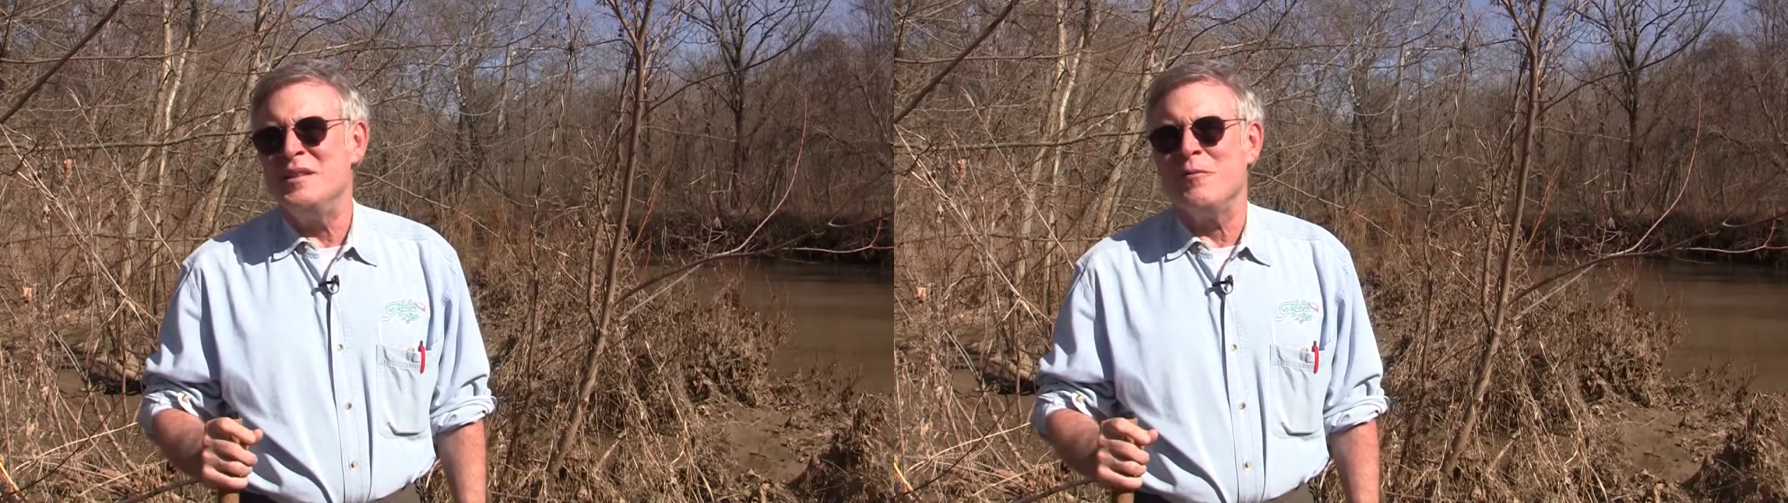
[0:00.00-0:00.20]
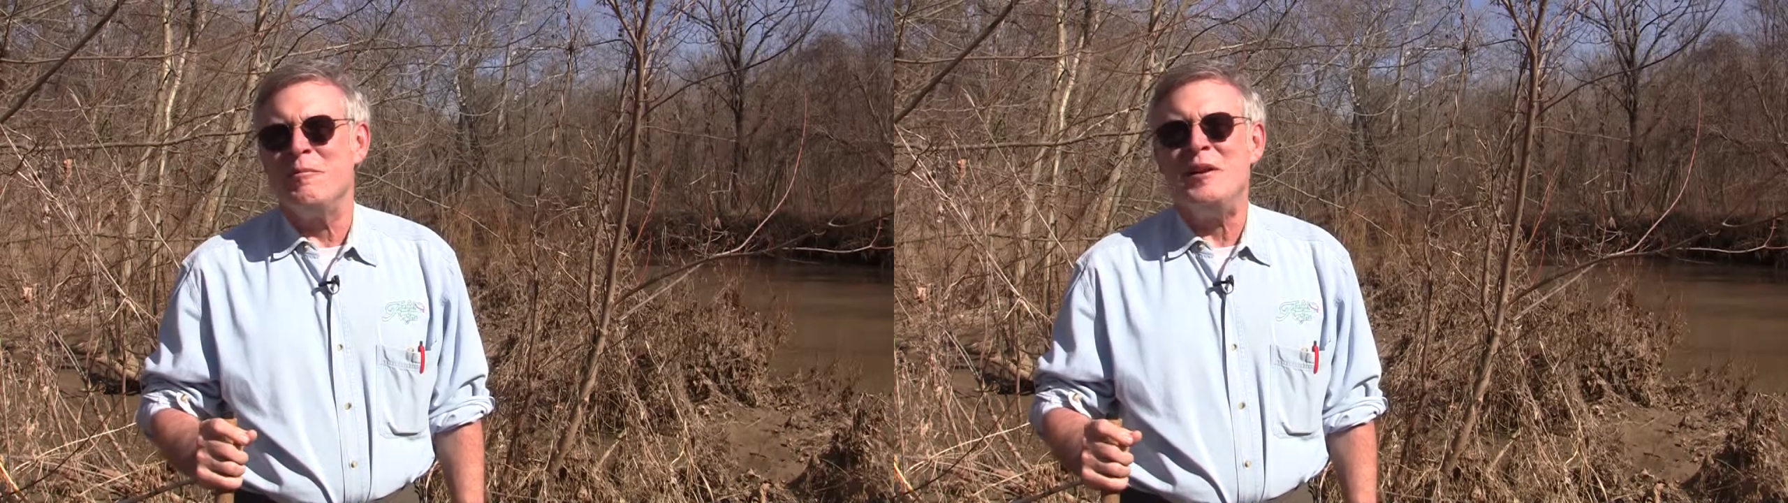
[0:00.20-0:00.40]

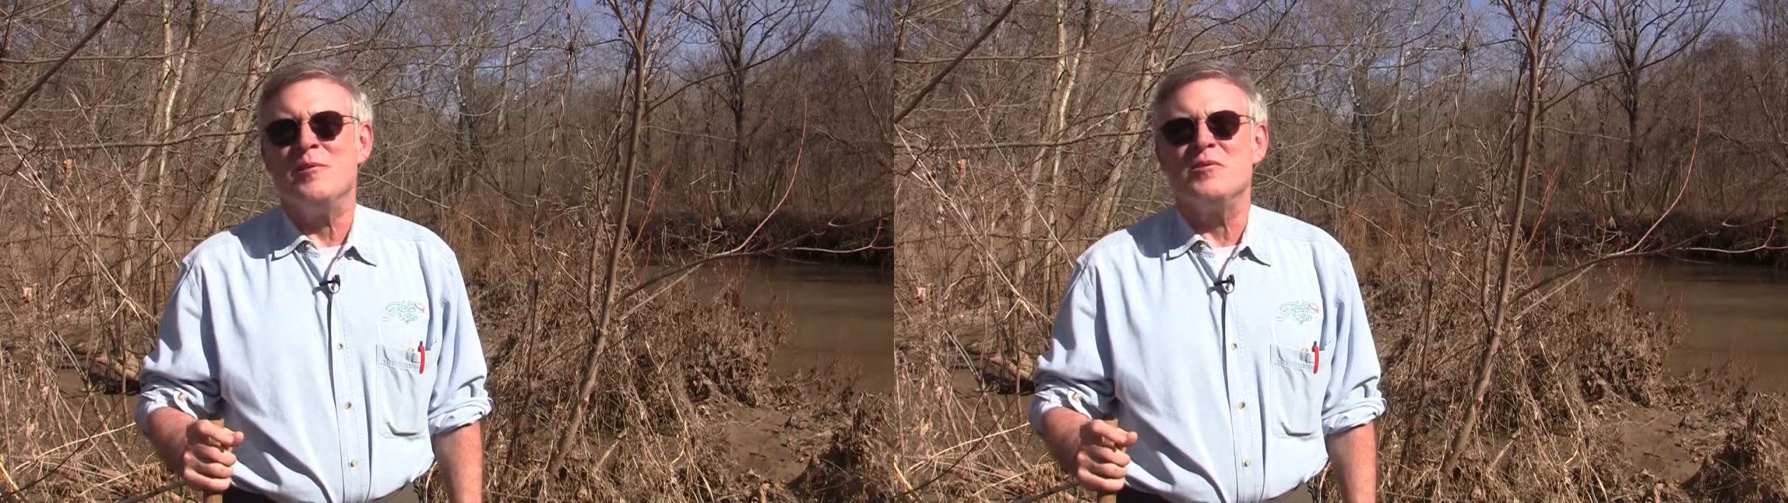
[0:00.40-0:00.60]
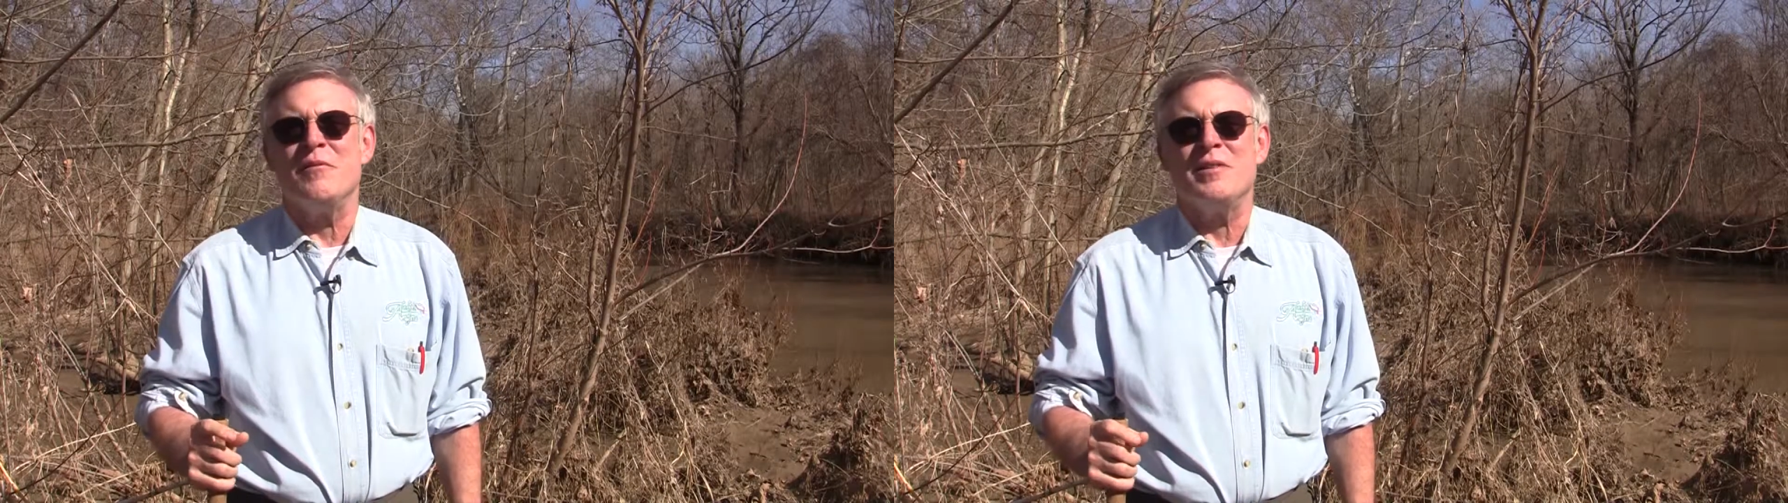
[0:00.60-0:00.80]
of
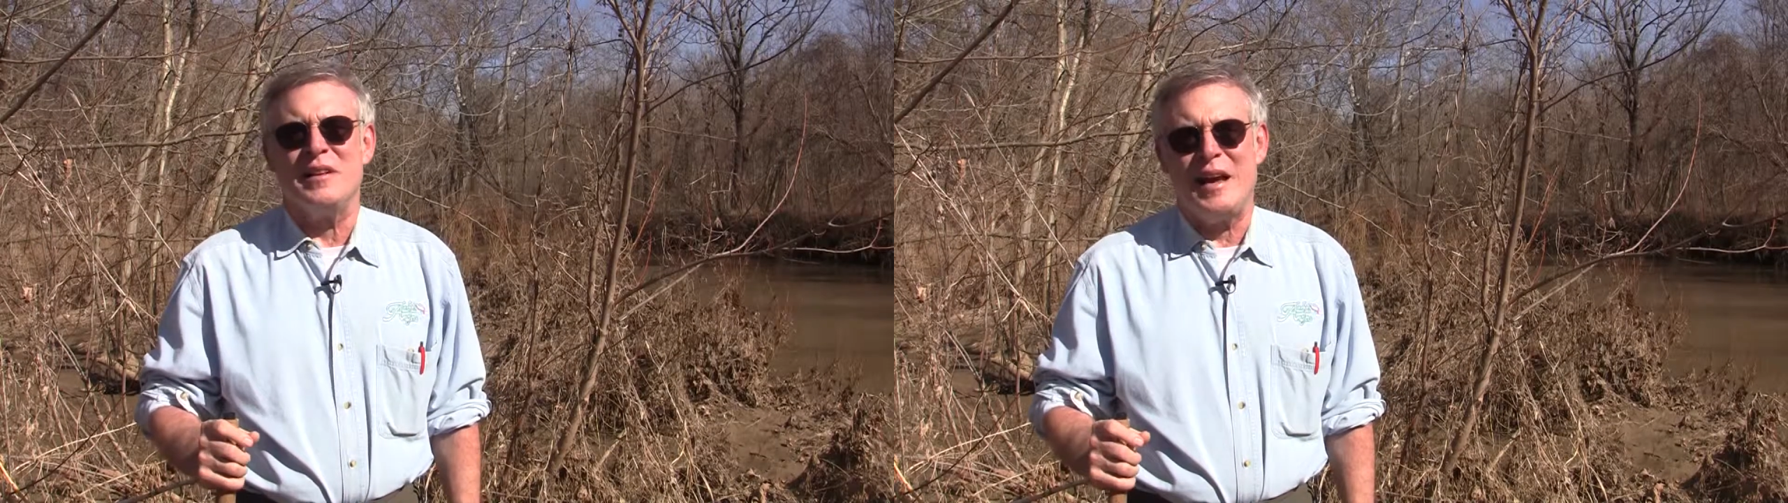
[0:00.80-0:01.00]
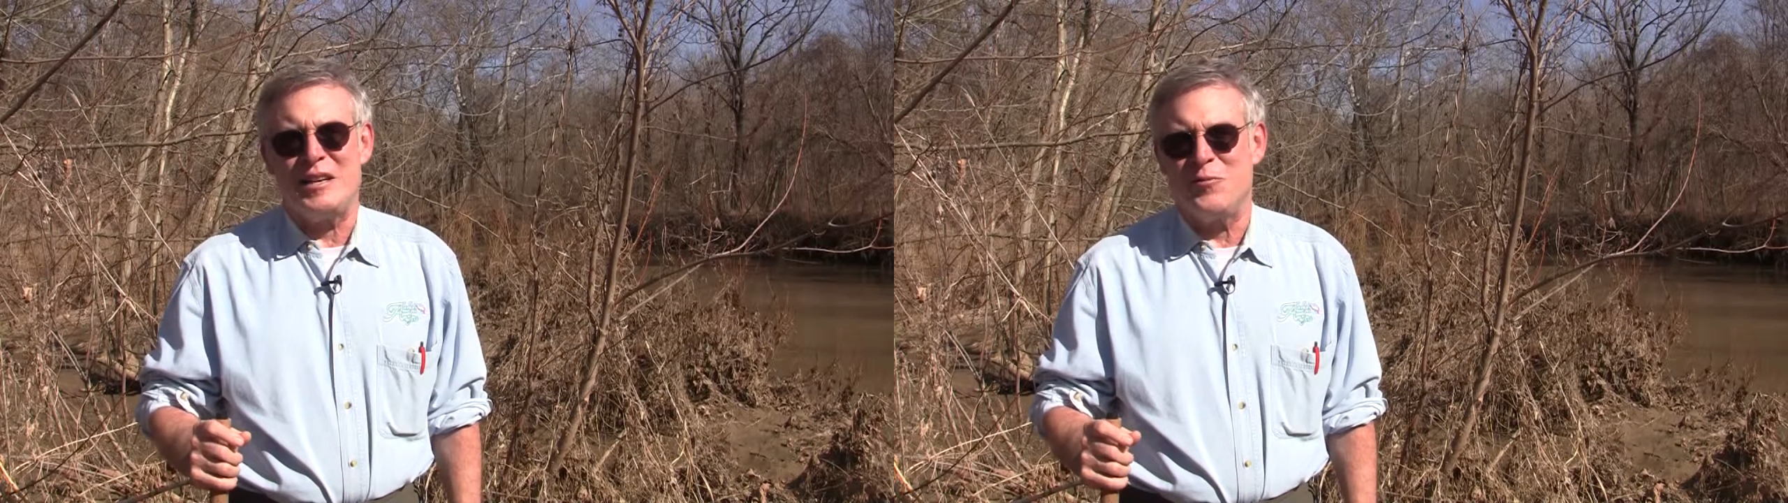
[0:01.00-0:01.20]
readers over the
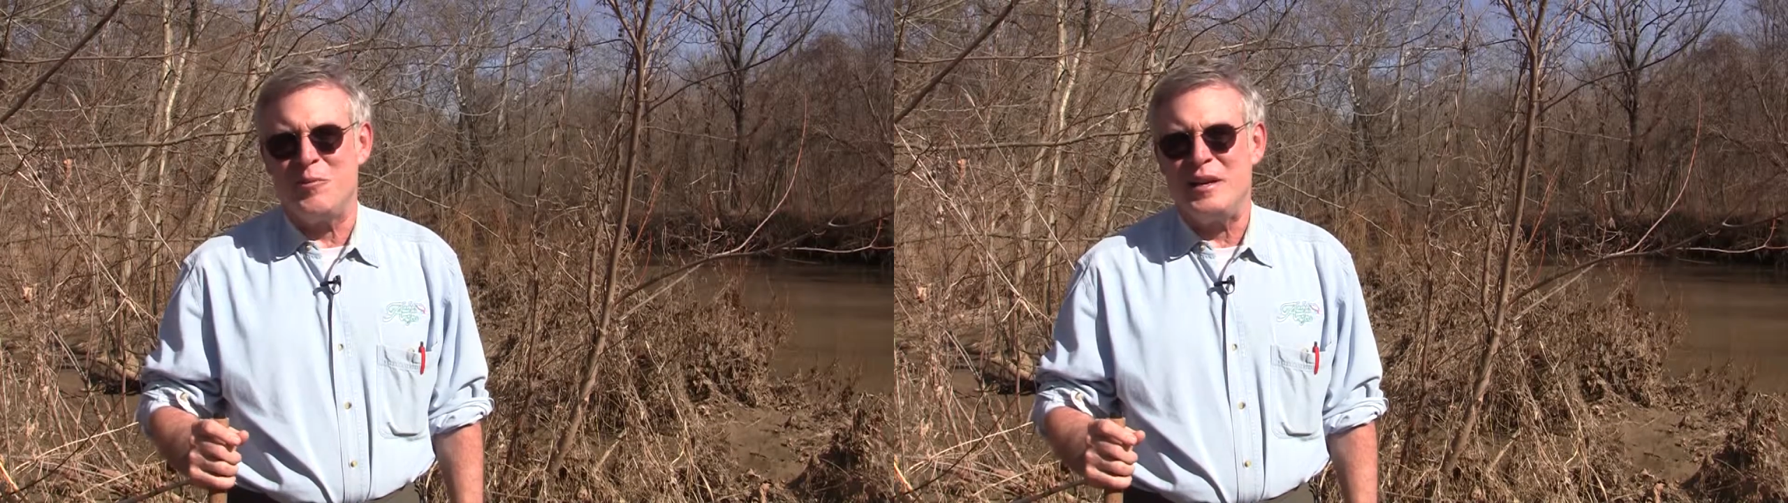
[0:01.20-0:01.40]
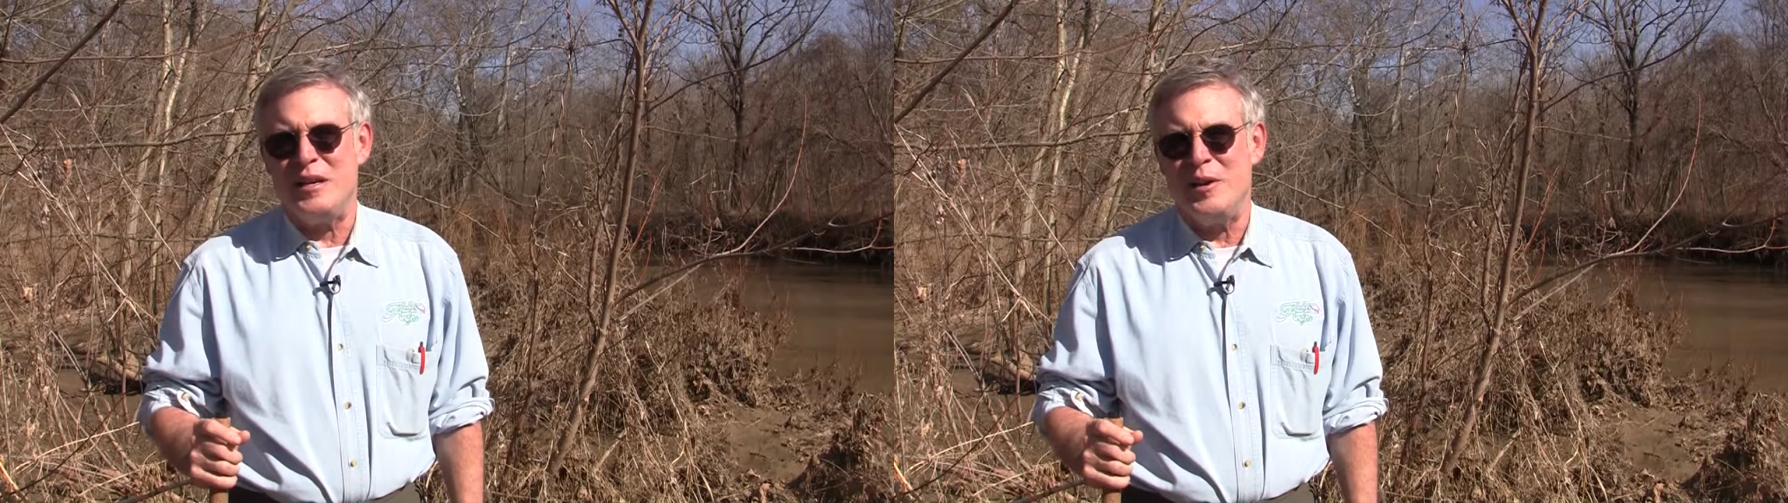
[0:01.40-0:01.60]
last
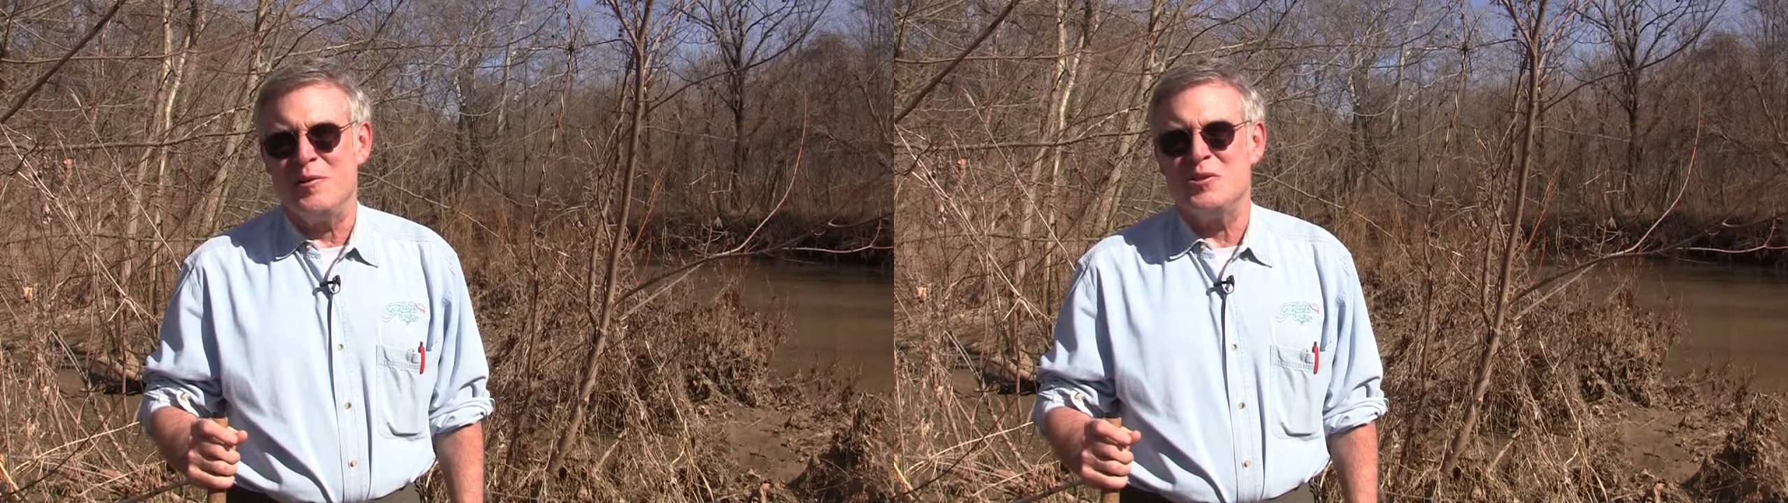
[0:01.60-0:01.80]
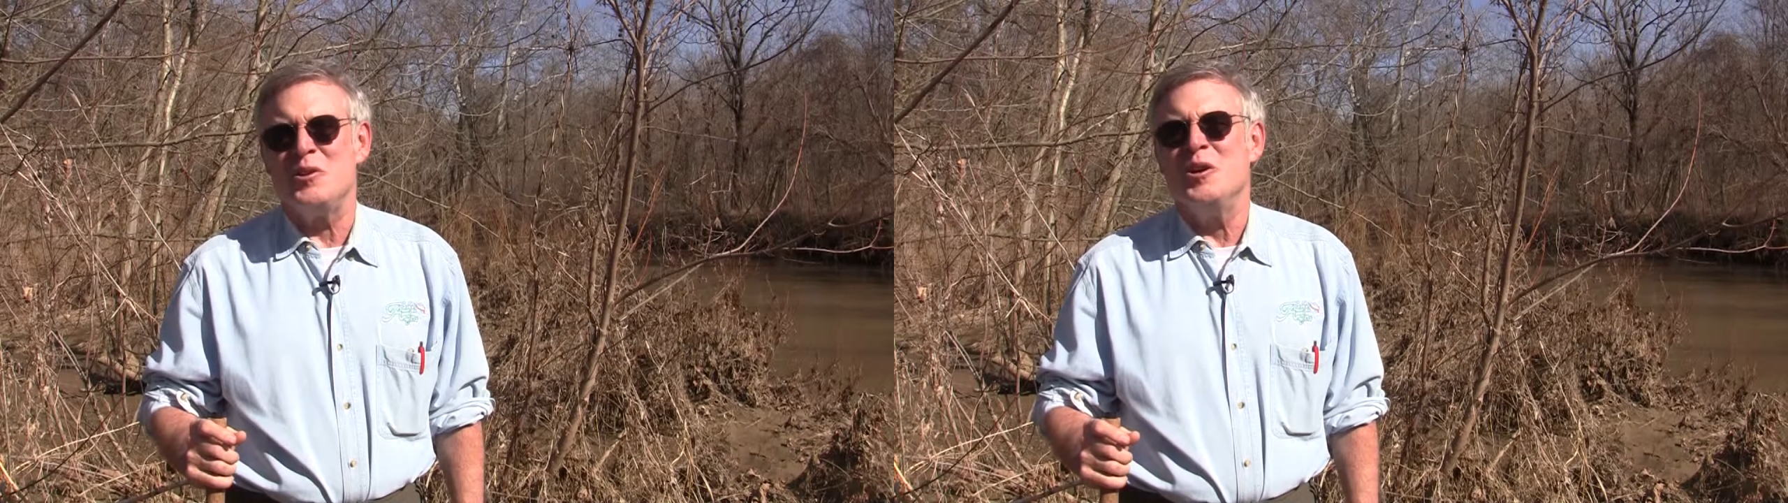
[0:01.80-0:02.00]
40
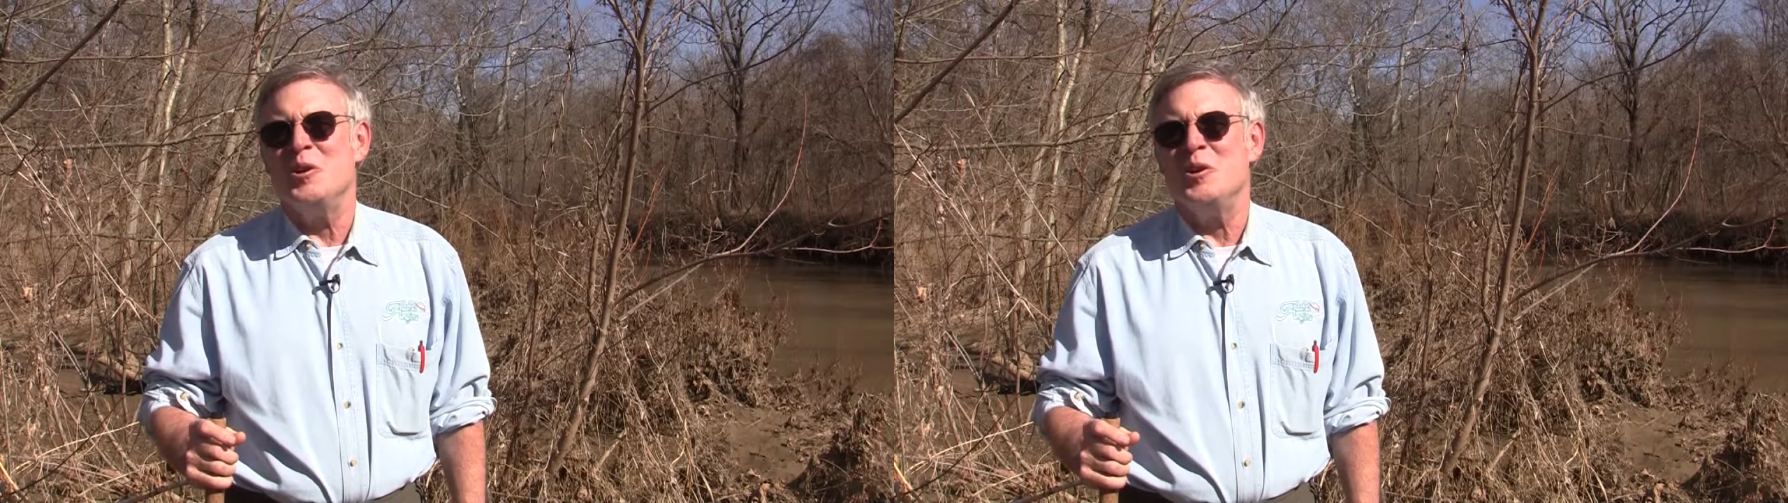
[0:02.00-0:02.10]
years